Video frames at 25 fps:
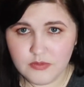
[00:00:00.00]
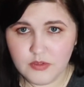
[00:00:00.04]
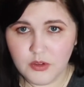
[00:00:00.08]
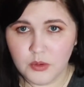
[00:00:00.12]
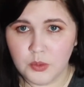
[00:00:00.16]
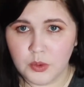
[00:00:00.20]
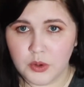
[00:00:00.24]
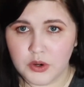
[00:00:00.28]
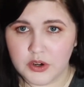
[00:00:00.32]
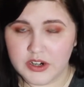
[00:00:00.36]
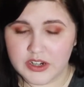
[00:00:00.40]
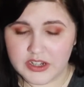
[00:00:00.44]

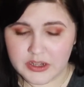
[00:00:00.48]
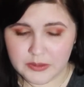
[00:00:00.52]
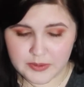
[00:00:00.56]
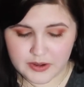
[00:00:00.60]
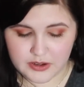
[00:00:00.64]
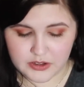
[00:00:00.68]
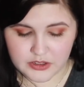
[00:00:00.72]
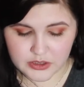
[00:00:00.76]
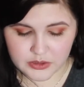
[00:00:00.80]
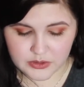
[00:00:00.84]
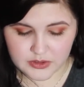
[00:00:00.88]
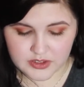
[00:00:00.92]
worry
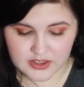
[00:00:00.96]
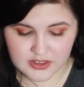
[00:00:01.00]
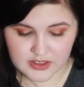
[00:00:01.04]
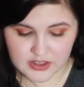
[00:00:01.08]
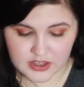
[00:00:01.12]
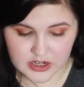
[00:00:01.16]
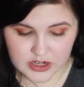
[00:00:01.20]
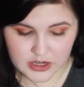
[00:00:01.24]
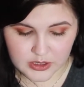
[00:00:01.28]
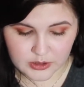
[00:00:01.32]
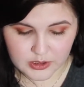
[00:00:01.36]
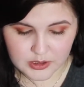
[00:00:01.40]
about using
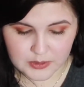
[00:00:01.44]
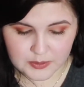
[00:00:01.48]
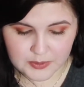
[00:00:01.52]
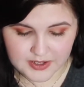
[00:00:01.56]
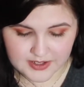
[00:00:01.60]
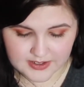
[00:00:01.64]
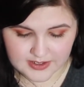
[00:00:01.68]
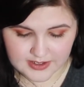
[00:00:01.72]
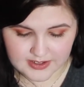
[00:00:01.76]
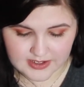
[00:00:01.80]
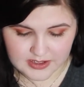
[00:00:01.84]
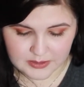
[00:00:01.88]
the notes because I